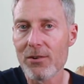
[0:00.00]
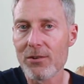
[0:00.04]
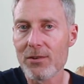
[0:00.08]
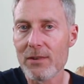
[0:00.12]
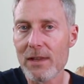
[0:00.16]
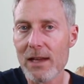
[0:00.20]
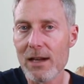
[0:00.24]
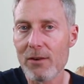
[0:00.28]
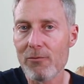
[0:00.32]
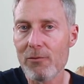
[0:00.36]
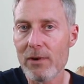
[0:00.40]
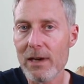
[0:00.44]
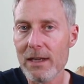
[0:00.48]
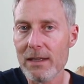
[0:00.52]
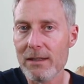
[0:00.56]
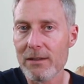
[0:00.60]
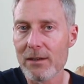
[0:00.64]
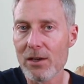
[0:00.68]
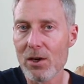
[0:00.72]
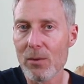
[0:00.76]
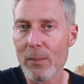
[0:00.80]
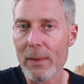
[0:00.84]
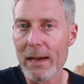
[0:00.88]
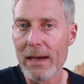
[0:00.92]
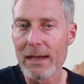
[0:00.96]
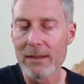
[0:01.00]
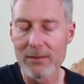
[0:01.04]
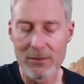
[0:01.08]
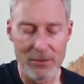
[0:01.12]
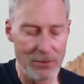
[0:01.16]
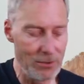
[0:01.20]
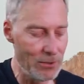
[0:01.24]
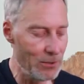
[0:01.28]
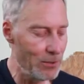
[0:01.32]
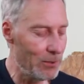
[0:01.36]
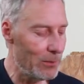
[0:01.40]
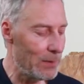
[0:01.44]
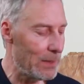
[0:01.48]
is now ready to go back
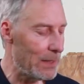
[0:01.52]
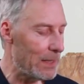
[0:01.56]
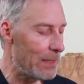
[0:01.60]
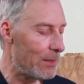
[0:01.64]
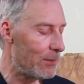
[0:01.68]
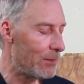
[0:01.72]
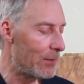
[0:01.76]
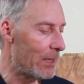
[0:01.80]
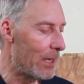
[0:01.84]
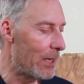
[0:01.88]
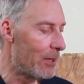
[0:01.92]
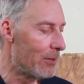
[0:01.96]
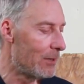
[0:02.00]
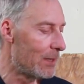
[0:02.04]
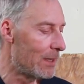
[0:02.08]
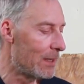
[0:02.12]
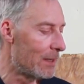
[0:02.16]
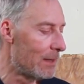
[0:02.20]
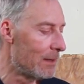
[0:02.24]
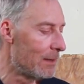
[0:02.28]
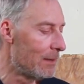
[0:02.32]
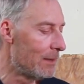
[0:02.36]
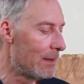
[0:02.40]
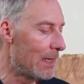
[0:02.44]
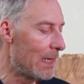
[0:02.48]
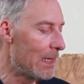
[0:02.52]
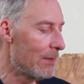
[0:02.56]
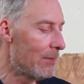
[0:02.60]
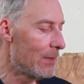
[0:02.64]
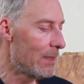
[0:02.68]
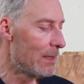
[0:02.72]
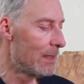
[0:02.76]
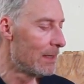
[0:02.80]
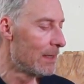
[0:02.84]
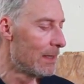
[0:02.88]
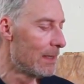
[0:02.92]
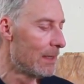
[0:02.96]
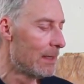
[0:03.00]
to its owner,
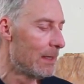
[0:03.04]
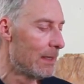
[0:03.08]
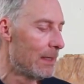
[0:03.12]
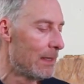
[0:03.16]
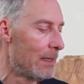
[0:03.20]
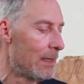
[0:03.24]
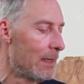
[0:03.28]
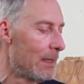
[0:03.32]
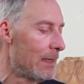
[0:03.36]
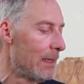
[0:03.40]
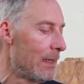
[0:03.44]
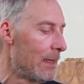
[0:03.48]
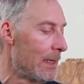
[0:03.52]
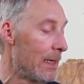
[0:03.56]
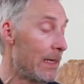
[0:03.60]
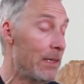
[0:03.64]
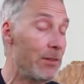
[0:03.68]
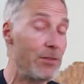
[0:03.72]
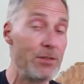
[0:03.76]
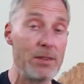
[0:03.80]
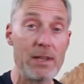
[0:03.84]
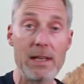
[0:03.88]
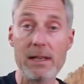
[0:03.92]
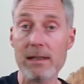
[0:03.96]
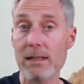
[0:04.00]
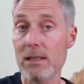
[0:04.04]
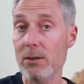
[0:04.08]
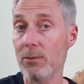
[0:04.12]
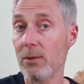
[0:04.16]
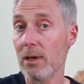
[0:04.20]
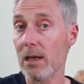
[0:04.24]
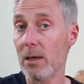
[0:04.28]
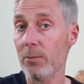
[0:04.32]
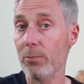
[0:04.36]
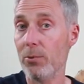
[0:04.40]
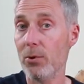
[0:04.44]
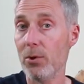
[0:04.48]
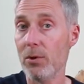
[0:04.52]
David. Incidentally, when
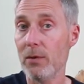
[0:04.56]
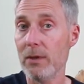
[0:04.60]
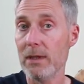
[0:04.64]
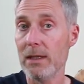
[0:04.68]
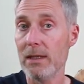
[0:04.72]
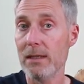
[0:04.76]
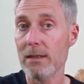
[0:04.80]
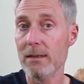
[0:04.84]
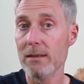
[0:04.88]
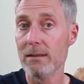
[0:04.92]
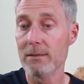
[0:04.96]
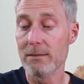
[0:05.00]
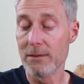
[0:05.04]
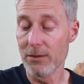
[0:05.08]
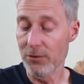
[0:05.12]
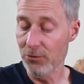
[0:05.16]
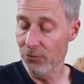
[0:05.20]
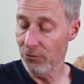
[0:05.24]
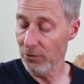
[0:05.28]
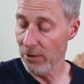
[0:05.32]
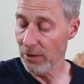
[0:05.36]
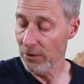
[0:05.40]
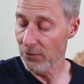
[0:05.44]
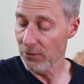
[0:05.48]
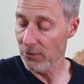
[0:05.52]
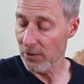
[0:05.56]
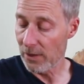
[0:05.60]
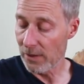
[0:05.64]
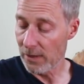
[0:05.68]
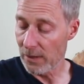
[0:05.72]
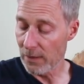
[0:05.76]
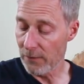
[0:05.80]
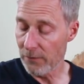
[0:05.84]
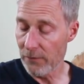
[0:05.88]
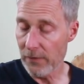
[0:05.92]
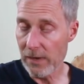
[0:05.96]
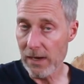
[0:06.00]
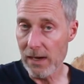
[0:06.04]
I put the, the strings on,
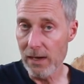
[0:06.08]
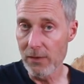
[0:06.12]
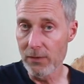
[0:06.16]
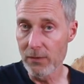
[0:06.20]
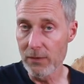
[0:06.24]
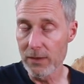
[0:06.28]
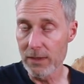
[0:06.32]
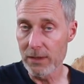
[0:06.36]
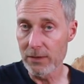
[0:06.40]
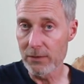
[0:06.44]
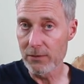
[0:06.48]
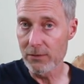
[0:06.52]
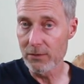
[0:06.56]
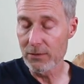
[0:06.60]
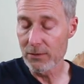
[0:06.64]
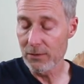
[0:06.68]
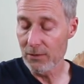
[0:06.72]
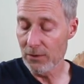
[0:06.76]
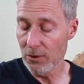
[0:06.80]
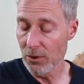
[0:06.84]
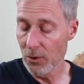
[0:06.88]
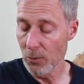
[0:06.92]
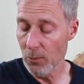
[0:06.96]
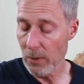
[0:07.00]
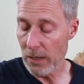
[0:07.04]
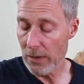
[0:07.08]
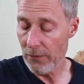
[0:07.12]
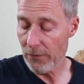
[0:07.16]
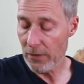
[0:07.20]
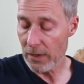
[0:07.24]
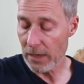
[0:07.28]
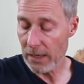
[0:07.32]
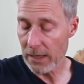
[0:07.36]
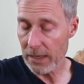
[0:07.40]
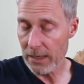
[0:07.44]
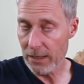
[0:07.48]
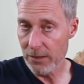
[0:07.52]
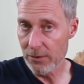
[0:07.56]
I found that whoever
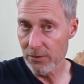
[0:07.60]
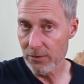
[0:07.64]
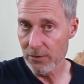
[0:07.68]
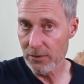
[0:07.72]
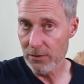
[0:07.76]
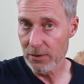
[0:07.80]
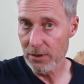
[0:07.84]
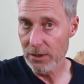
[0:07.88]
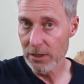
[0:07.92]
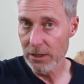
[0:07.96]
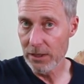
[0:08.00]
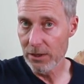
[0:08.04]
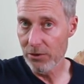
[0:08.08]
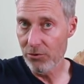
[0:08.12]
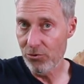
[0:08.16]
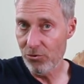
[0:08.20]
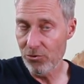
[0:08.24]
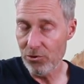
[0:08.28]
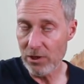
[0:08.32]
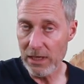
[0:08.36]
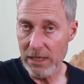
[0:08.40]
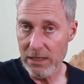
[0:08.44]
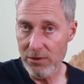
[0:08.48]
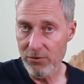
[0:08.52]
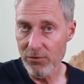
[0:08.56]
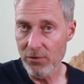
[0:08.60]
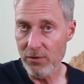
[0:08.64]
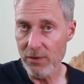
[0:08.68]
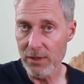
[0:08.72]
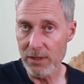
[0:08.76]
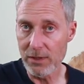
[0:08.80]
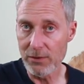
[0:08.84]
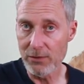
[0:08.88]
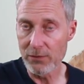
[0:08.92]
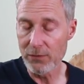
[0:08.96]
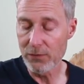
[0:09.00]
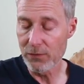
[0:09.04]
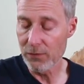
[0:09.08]
had changed
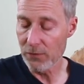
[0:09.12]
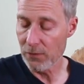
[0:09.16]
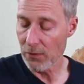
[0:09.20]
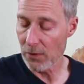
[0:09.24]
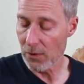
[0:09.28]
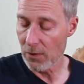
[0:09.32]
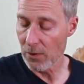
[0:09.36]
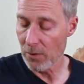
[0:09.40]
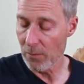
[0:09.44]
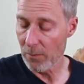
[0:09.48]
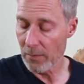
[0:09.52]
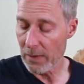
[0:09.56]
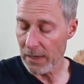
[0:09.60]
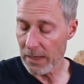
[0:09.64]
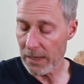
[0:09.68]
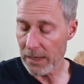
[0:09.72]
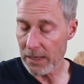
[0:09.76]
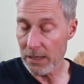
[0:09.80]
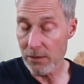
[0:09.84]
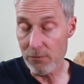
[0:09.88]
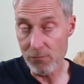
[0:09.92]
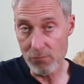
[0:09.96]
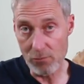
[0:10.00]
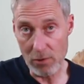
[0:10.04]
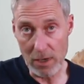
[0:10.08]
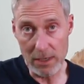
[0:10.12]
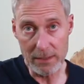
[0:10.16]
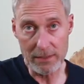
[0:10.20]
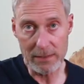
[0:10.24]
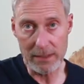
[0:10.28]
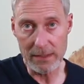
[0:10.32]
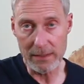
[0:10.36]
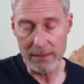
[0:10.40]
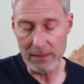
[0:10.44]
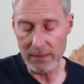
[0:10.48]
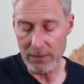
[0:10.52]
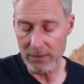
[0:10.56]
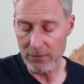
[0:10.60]
this from a right-handed